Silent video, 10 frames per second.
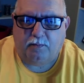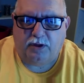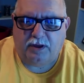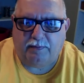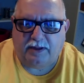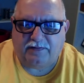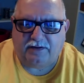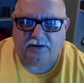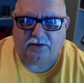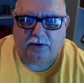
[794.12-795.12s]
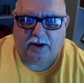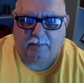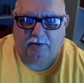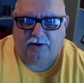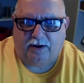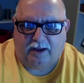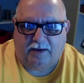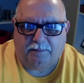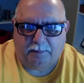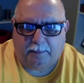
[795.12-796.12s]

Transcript: be a blessing to a neighbor today.